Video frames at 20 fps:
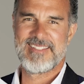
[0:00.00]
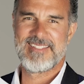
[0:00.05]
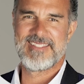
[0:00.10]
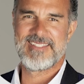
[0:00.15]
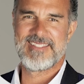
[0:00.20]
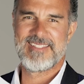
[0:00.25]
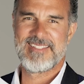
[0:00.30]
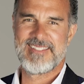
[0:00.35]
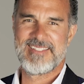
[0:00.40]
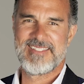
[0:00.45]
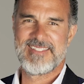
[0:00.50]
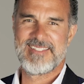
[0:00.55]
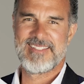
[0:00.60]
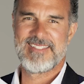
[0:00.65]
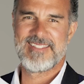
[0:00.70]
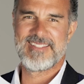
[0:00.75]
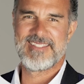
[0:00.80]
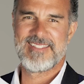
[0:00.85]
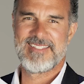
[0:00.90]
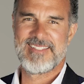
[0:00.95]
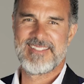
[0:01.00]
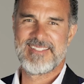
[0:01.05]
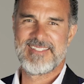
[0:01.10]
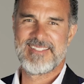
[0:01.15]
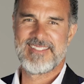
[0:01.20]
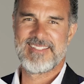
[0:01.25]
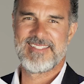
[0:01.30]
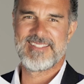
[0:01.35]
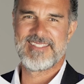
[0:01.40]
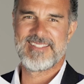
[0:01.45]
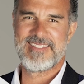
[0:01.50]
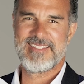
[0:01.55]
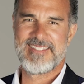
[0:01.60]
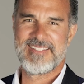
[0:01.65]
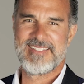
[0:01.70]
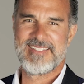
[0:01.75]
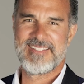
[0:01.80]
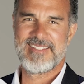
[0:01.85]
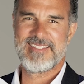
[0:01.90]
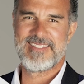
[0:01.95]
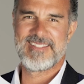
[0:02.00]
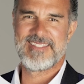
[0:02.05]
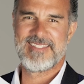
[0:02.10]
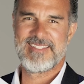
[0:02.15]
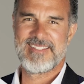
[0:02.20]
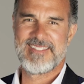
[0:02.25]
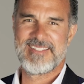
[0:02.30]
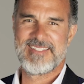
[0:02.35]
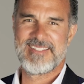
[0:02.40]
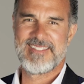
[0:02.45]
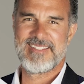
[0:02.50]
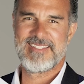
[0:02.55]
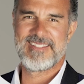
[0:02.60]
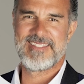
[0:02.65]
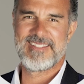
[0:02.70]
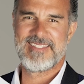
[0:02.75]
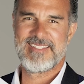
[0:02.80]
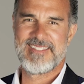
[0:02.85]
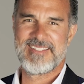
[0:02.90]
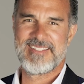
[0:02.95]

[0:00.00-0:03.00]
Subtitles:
If you work for a pharmaceutical company, or